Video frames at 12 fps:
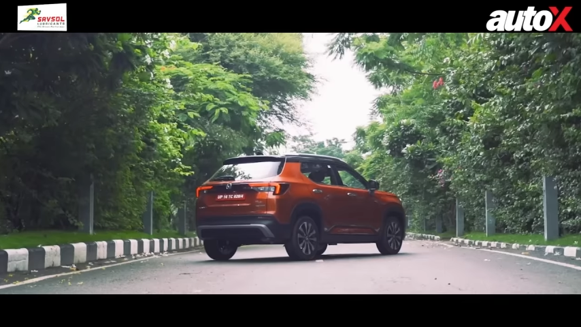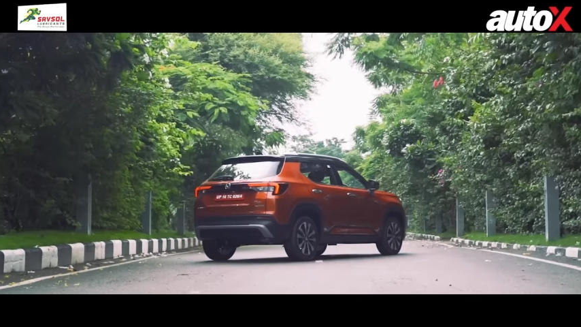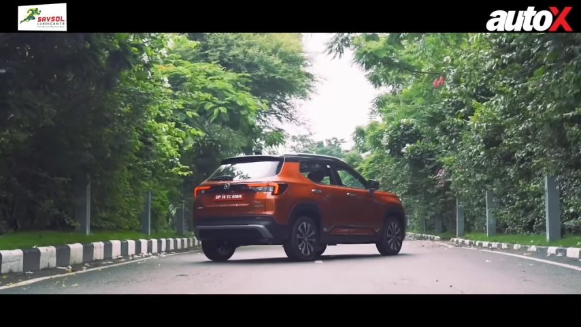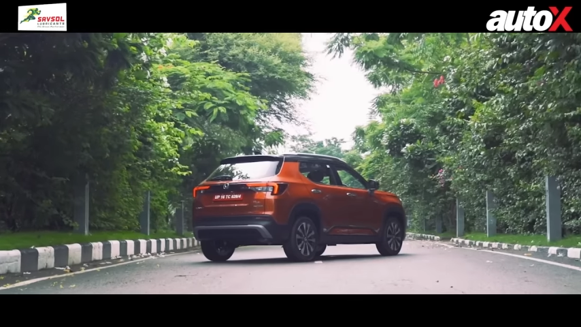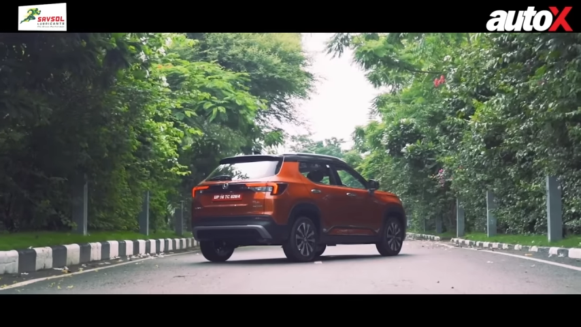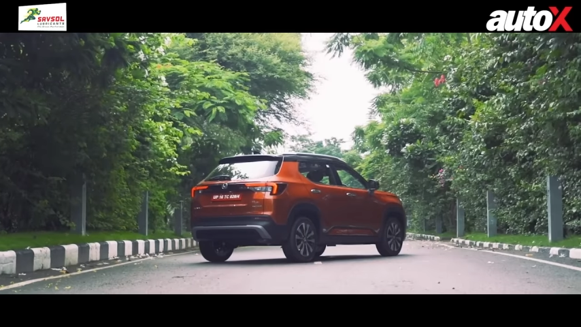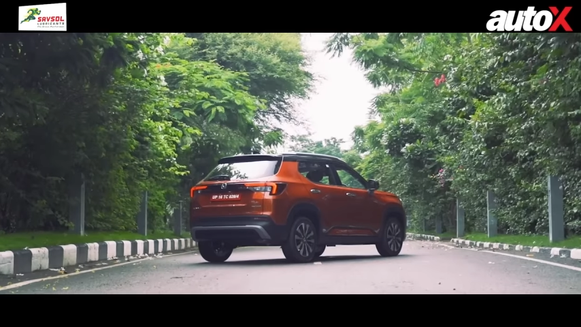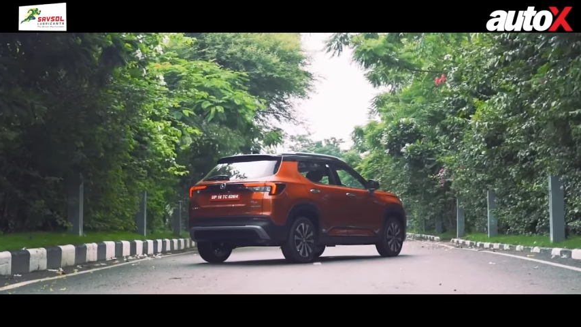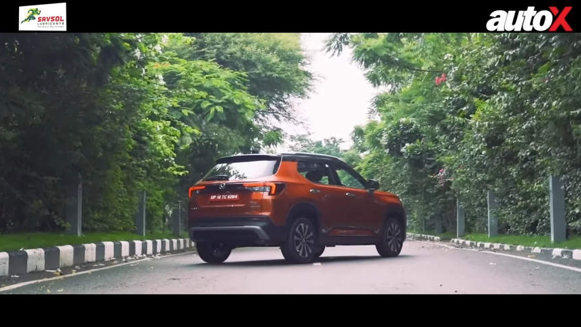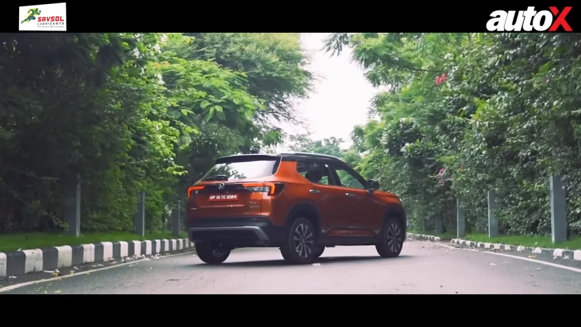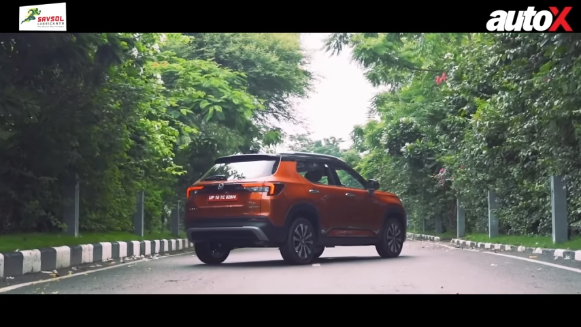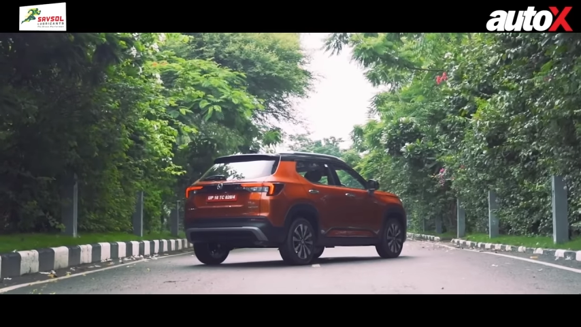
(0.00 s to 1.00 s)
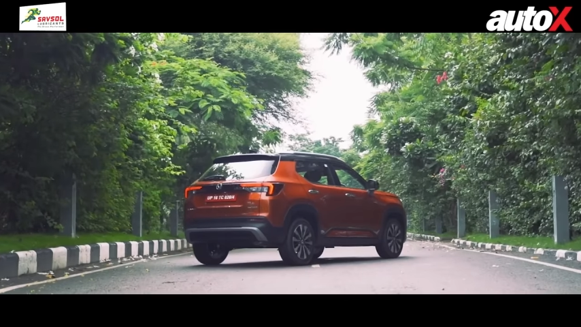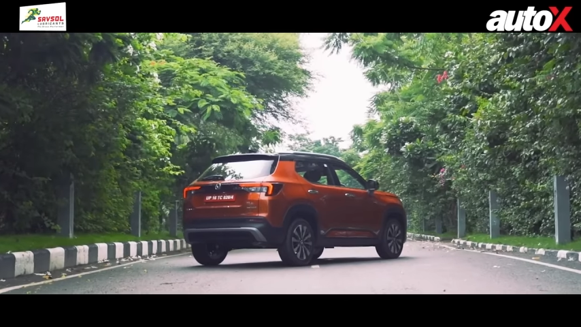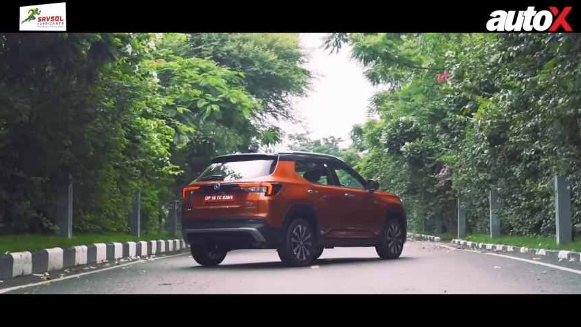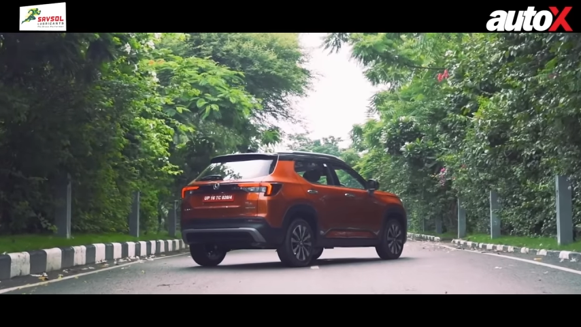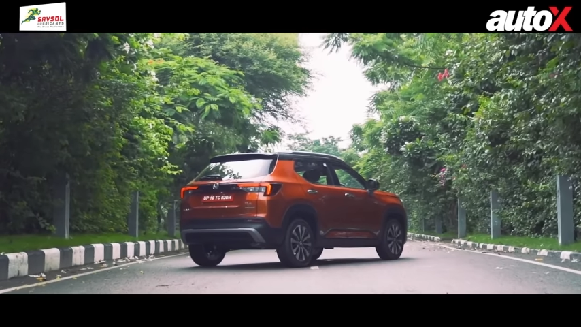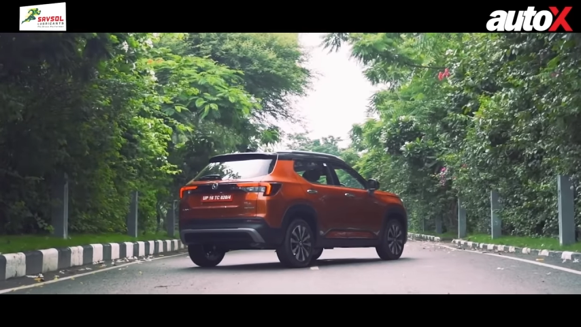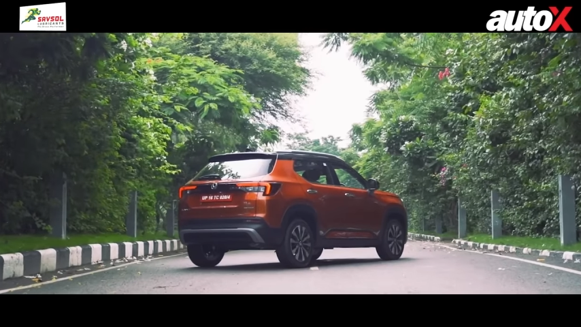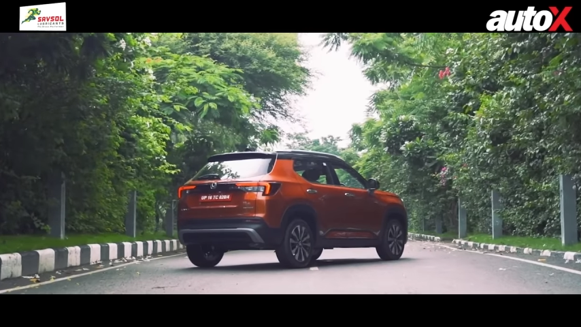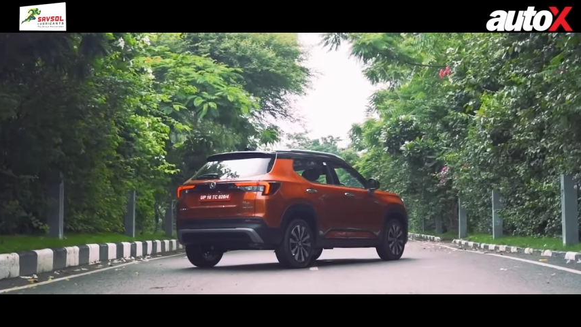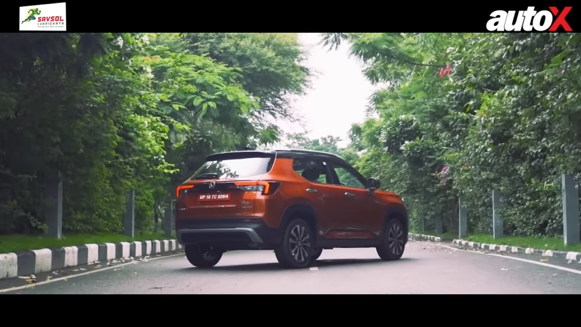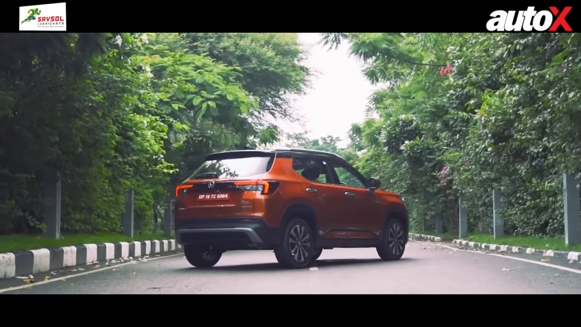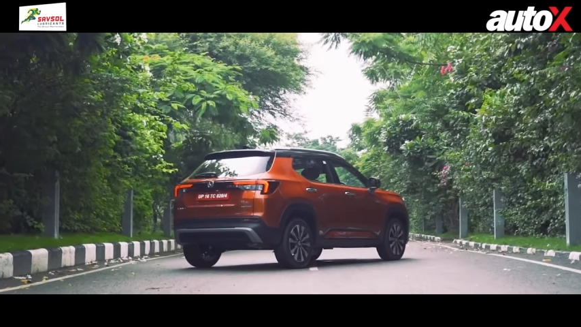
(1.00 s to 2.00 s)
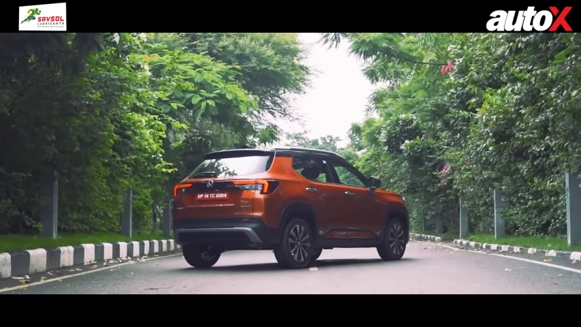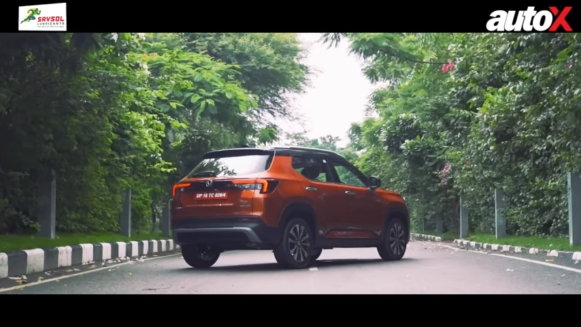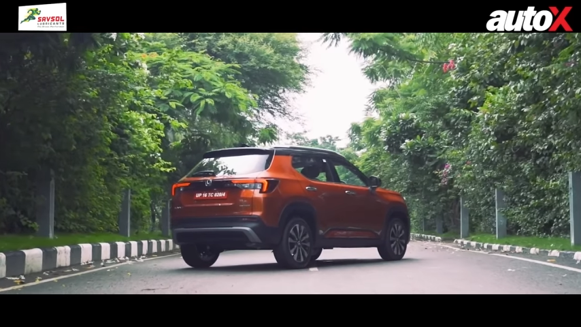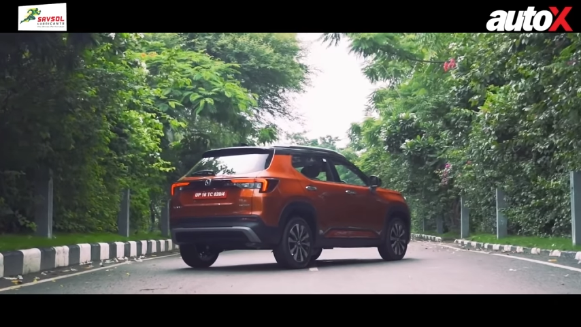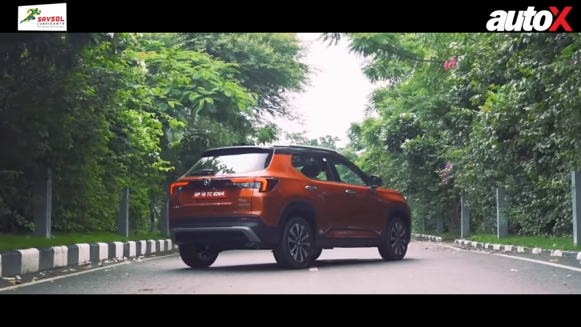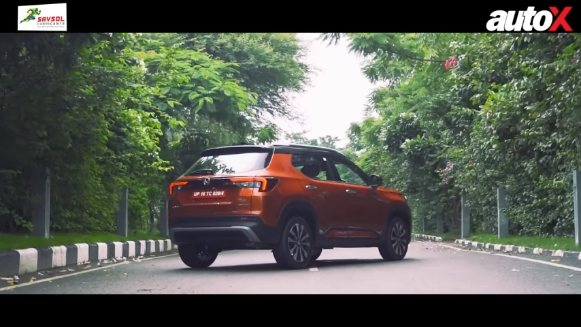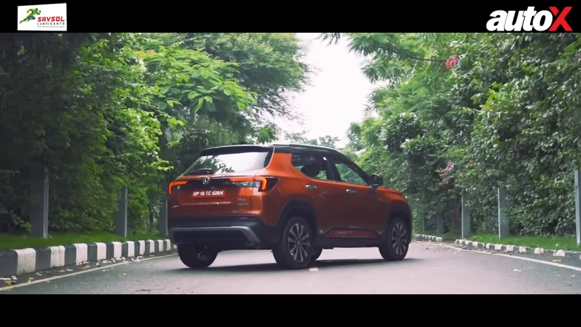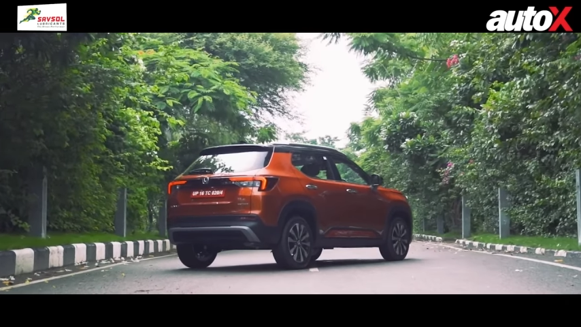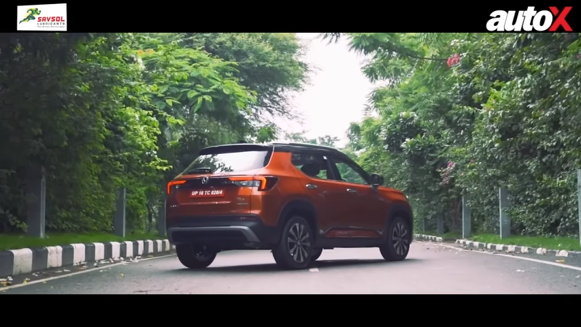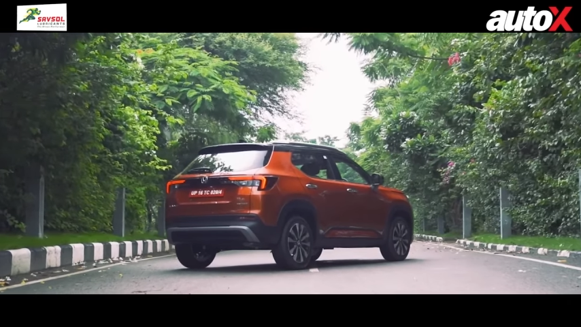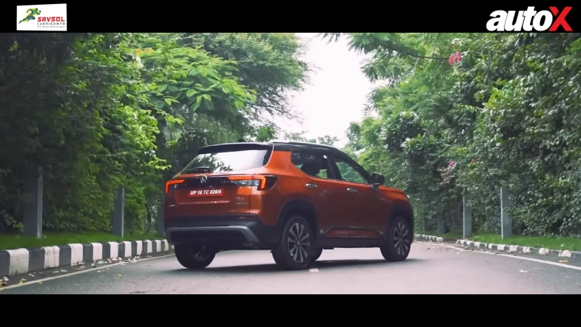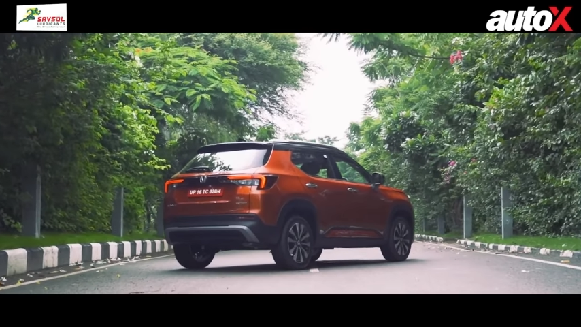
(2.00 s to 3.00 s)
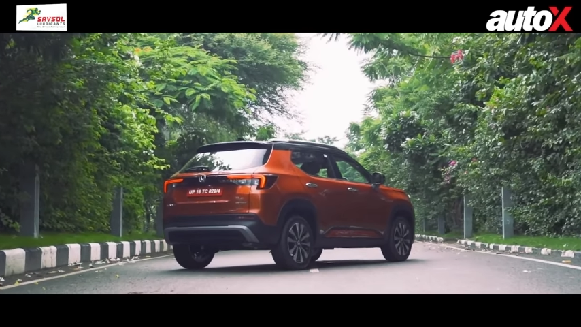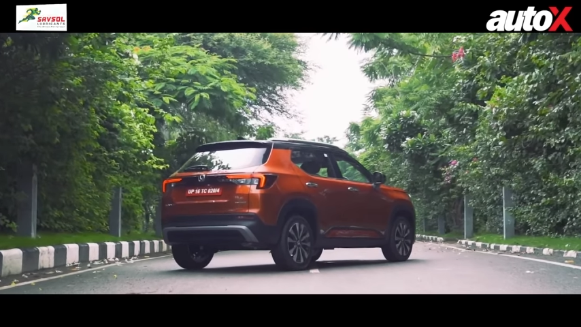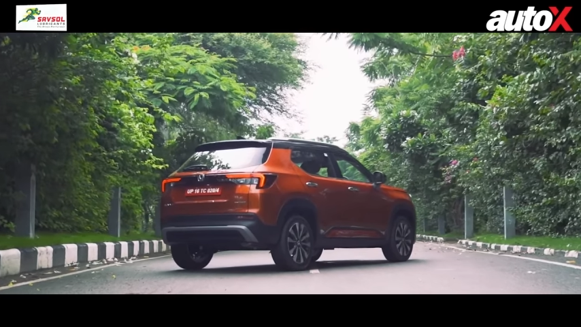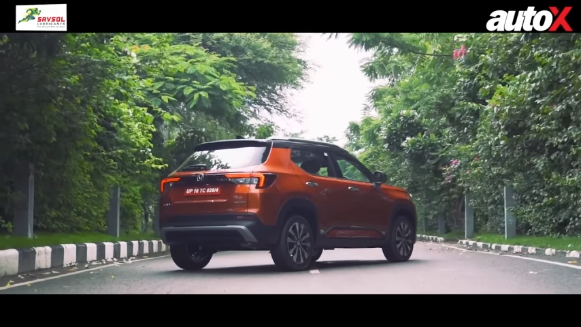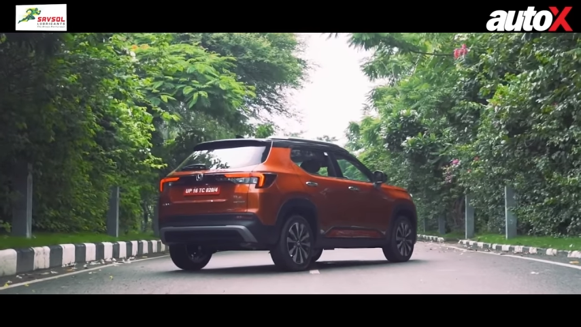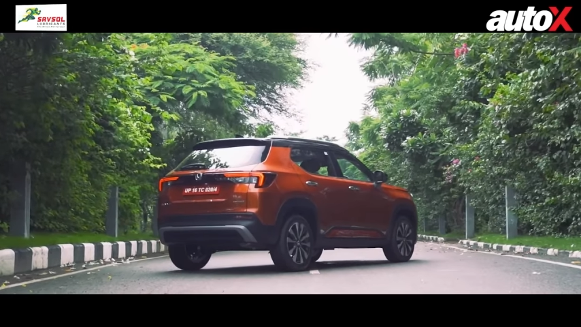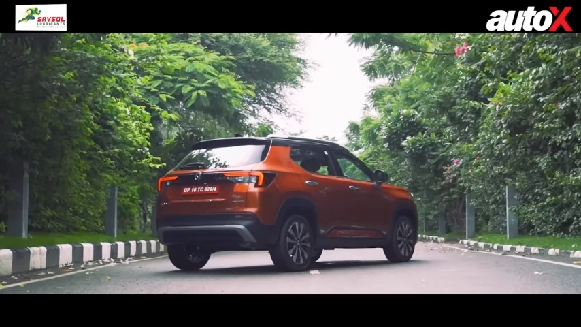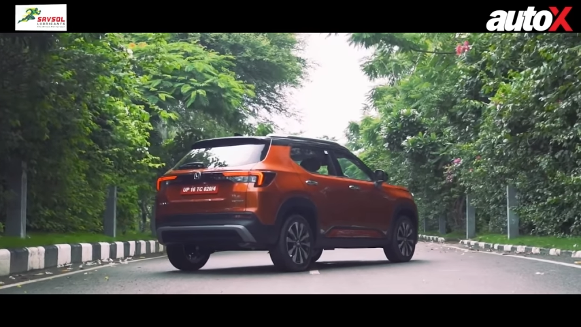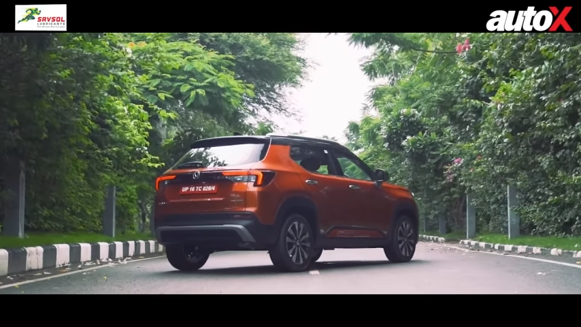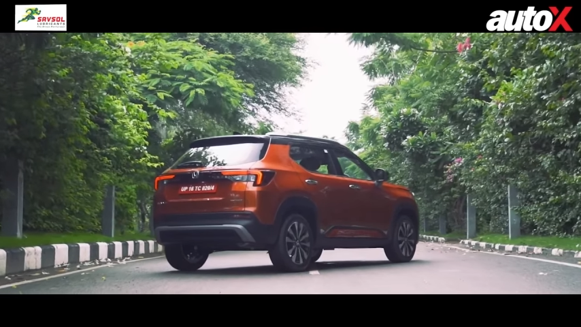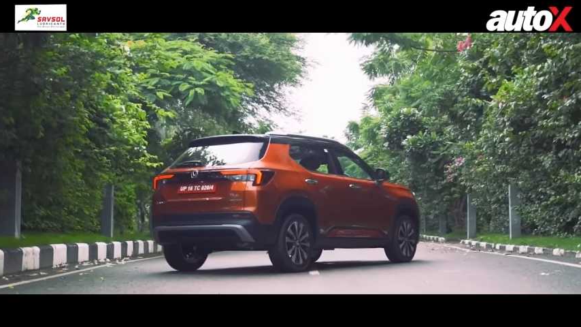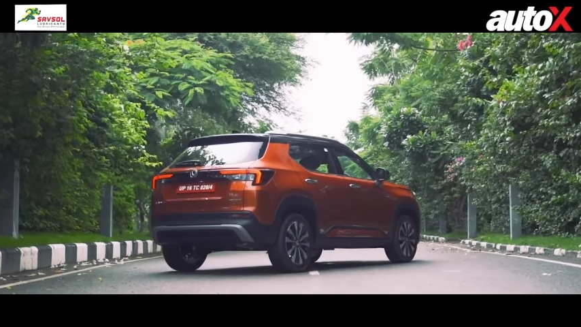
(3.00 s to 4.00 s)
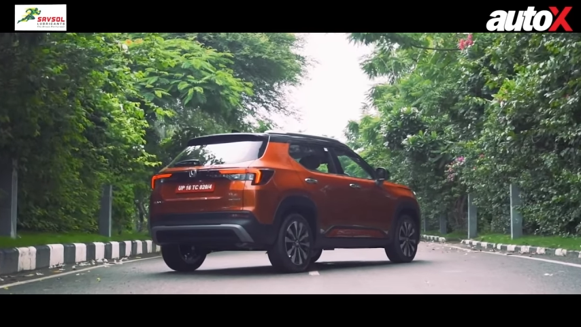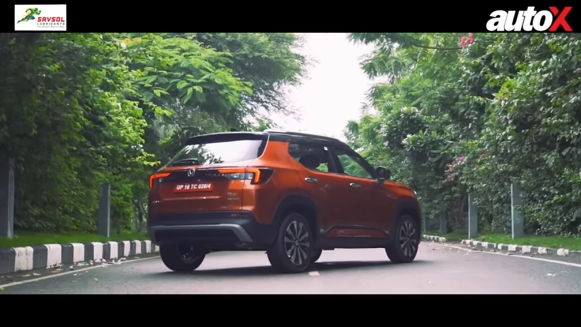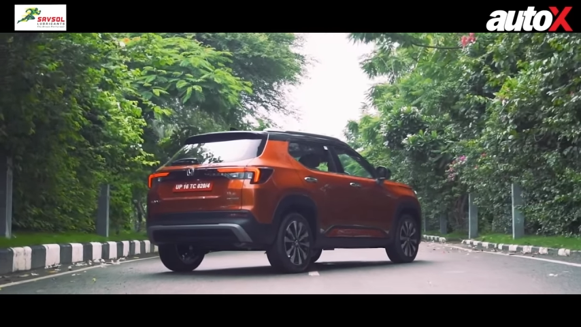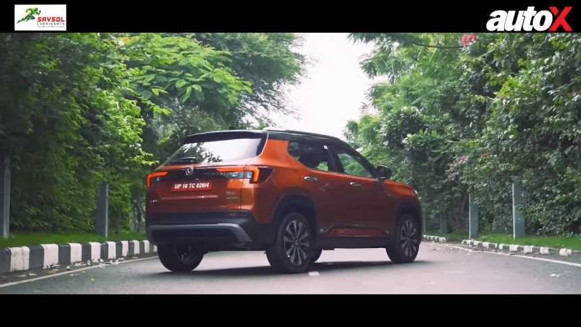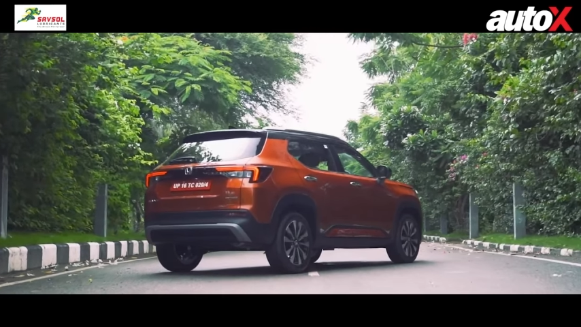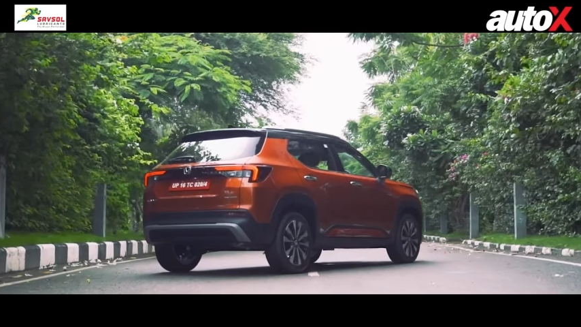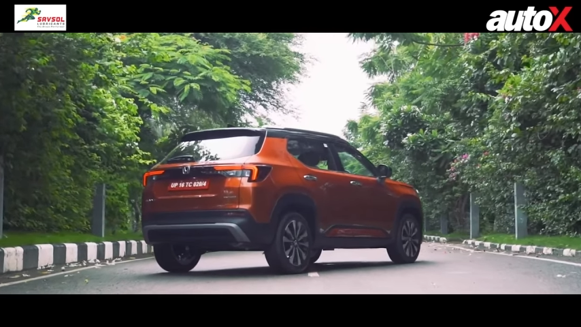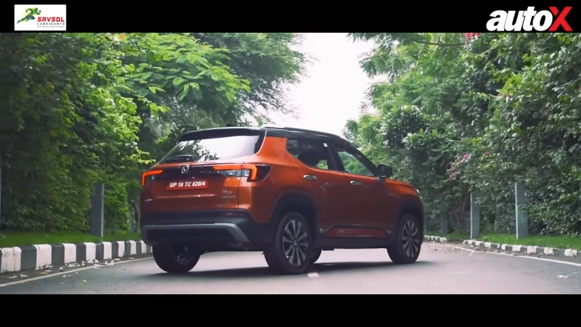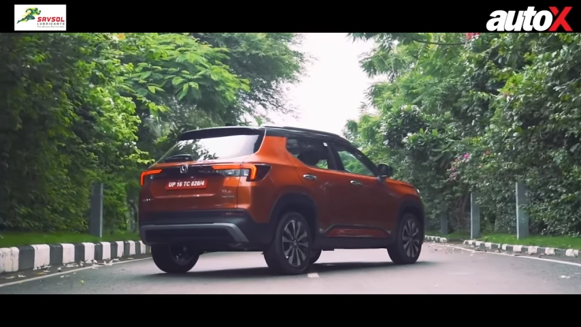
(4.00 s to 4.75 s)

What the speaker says: Nobody's mouth can be seen.